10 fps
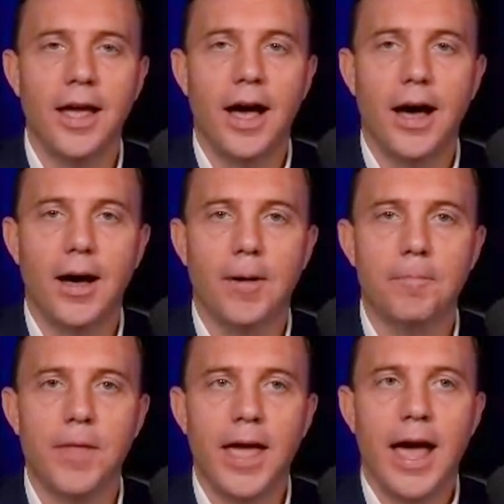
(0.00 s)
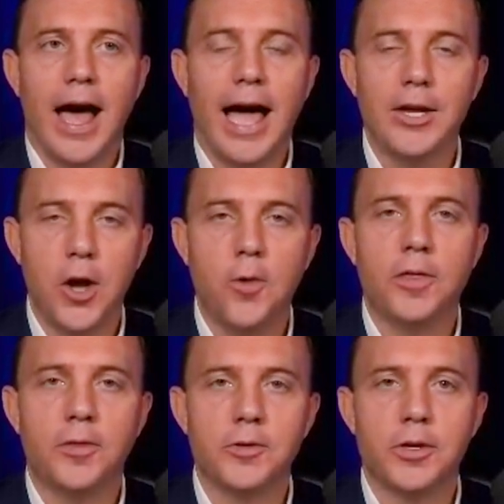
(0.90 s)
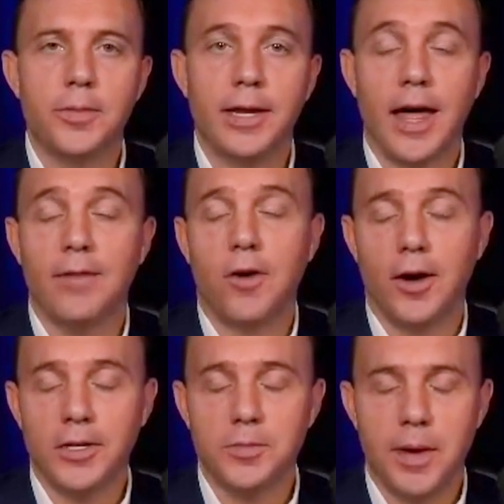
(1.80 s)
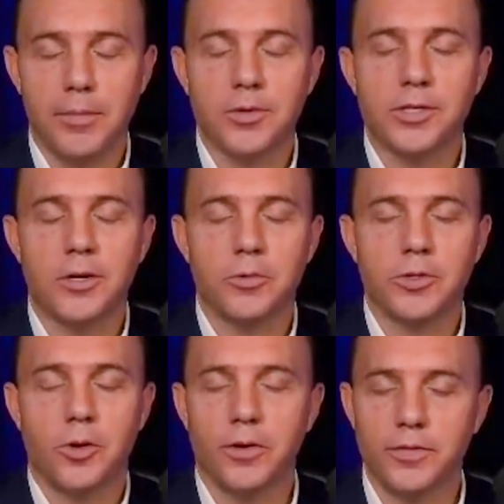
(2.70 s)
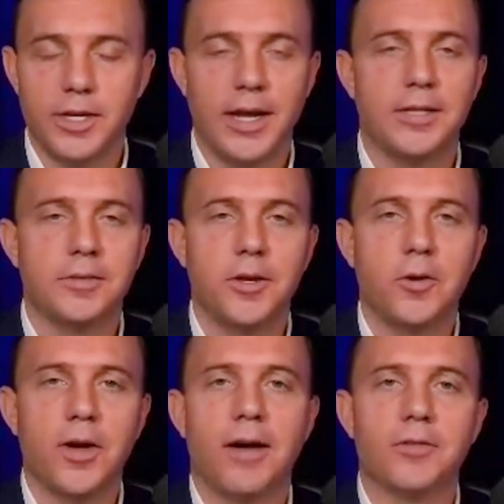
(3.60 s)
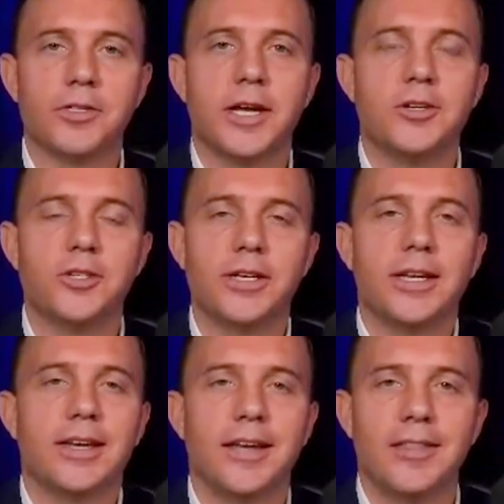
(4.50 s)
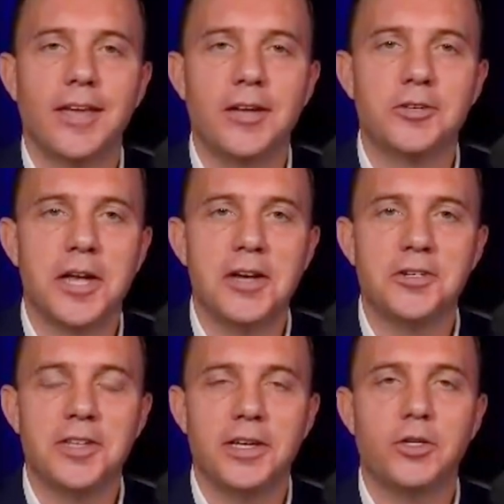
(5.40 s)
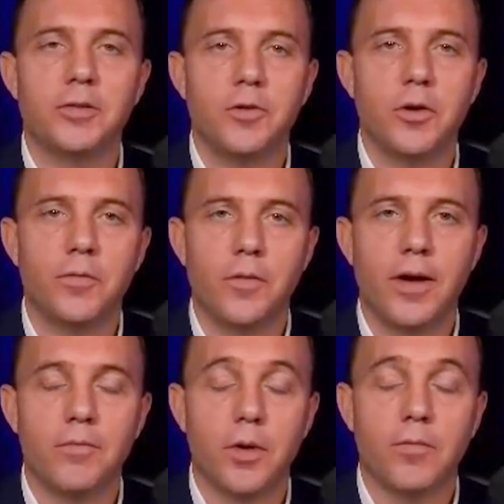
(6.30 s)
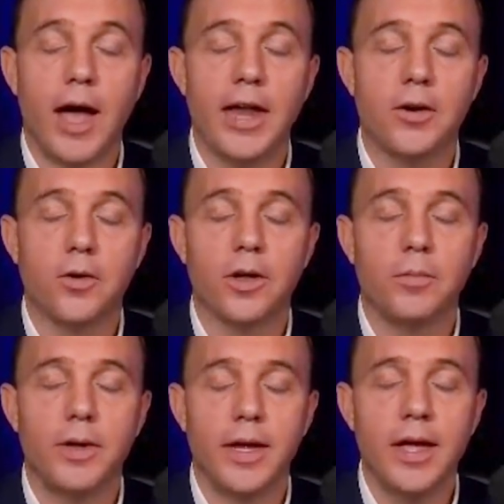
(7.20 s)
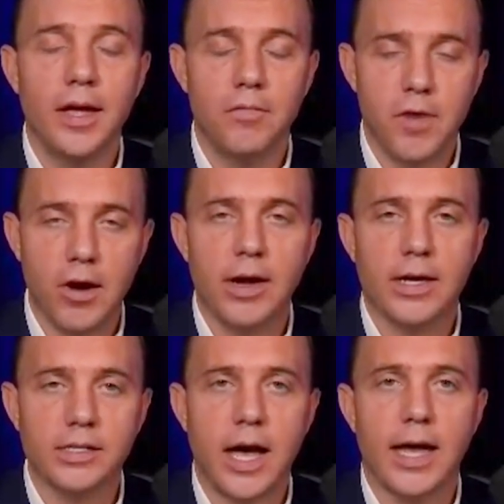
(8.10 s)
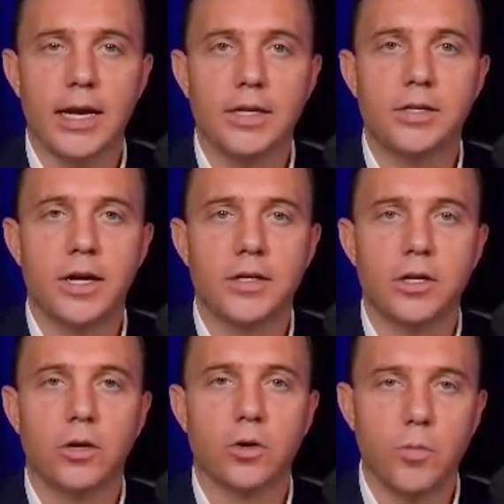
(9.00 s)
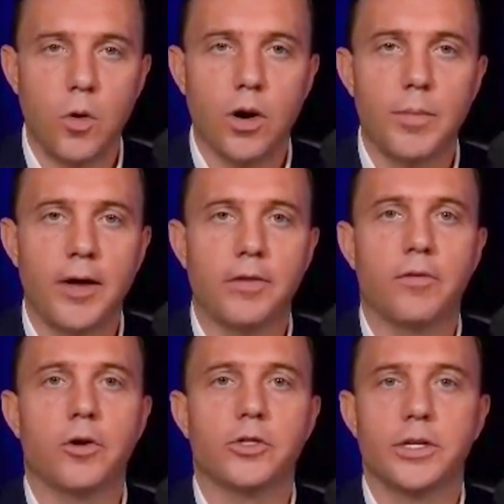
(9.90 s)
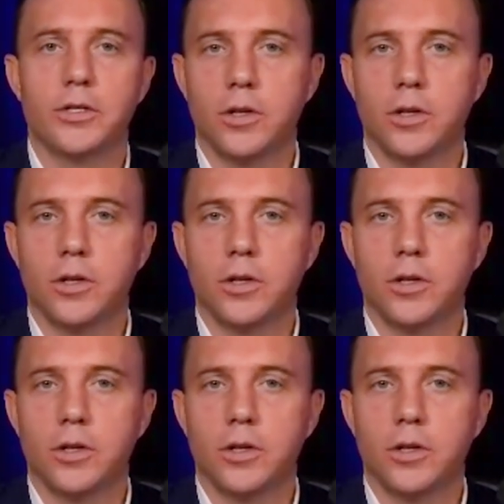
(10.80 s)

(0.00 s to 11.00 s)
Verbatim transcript: Um, I know that there's going to be a lot of audience members that, a result of today's you know conversation and, and the education that each of you have uh, provided, are going to be very excited to, to learn more about Divergent, to